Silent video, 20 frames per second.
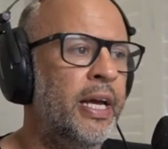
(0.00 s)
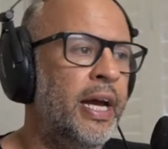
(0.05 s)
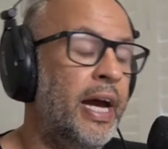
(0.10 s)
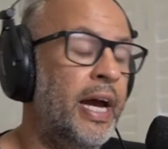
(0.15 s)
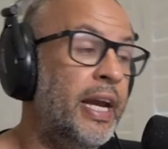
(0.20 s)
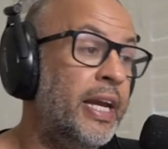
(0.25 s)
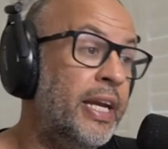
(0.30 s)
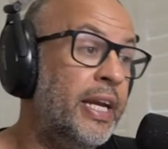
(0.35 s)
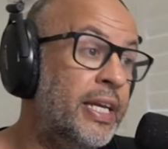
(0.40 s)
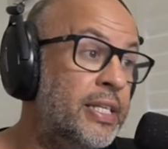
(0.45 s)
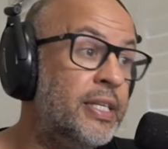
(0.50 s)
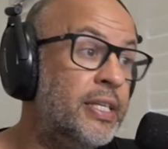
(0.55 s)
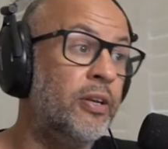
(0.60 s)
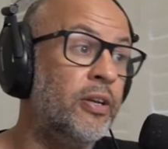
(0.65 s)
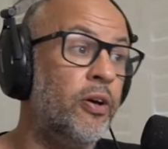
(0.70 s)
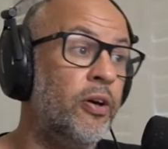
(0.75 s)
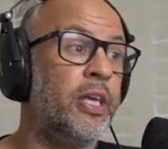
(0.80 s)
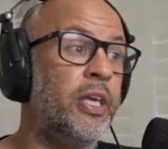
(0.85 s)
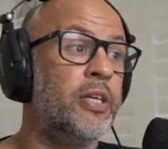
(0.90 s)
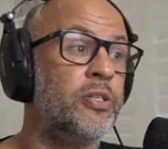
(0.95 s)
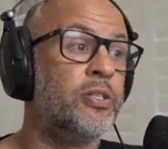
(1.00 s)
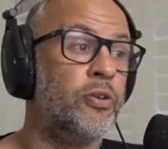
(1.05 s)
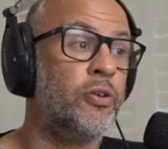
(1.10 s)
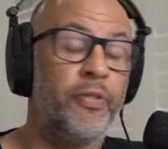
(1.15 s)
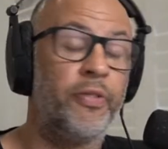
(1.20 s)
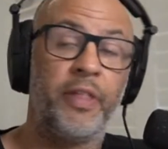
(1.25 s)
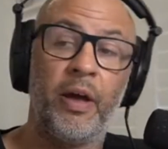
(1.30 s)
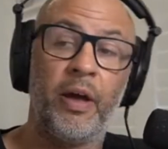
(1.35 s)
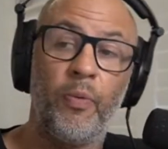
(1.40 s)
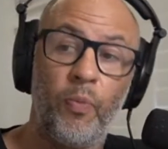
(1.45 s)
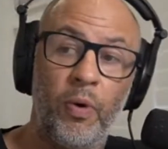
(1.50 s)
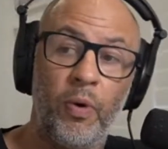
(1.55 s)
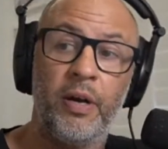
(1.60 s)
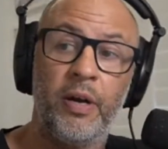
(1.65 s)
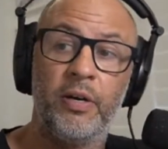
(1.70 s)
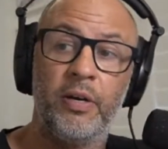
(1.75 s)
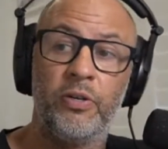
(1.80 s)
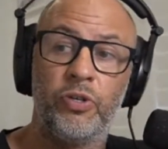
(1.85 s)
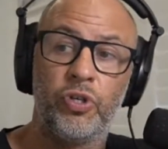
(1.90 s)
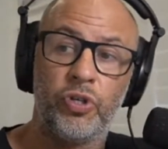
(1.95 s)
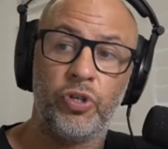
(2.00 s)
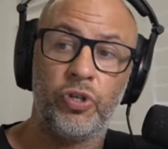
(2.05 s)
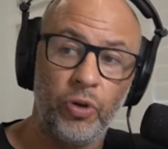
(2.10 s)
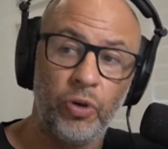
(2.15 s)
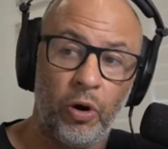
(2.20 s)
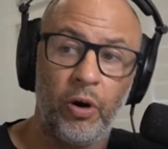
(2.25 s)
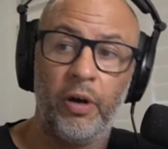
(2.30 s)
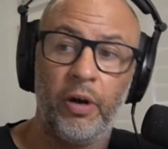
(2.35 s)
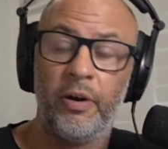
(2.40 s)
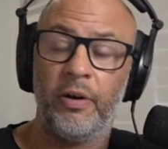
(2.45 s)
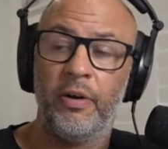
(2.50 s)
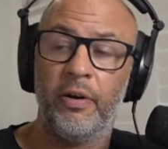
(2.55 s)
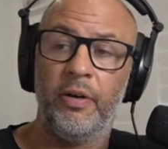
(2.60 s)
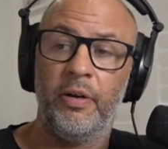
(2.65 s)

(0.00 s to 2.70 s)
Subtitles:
And it isn't like he's got that one shot